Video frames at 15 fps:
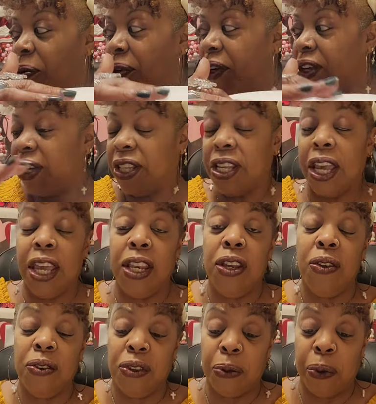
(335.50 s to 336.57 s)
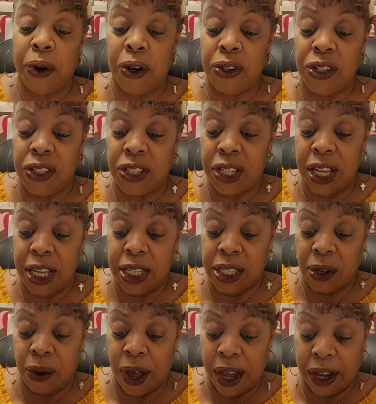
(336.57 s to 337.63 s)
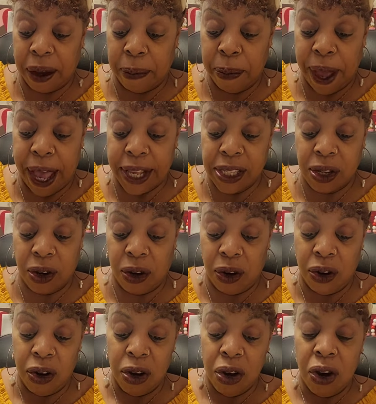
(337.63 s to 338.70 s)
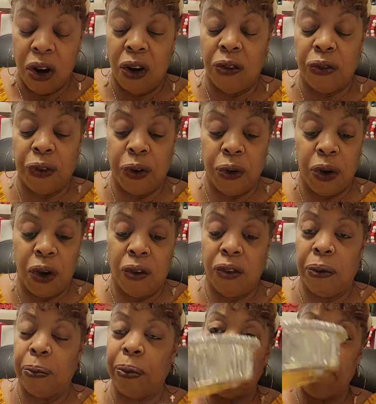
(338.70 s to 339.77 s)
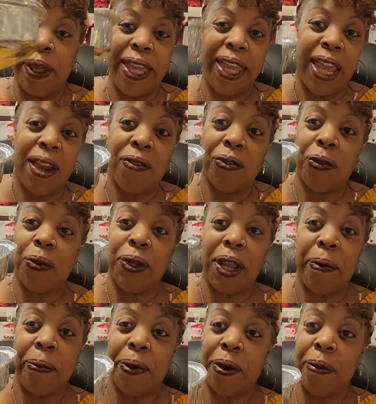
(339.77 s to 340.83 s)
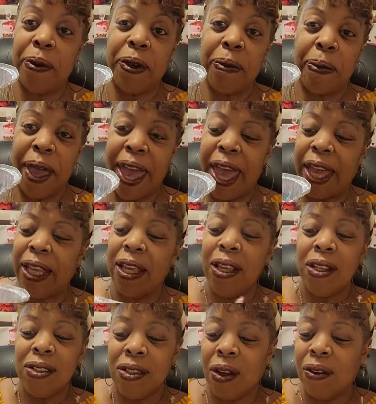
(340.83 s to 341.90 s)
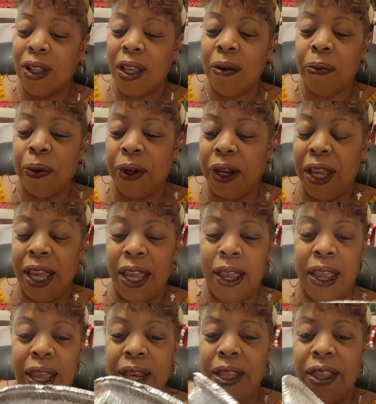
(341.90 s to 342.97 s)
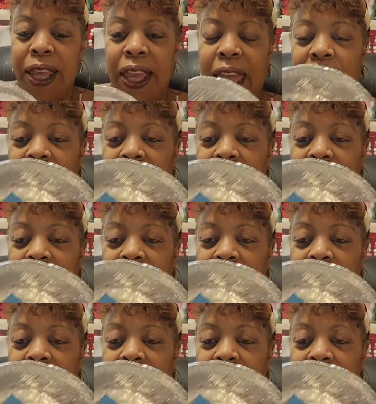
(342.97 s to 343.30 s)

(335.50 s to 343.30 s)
will continue to purchase these so I can pass her her food over. But be careful when they put them in the bag. Don't let them put it, anything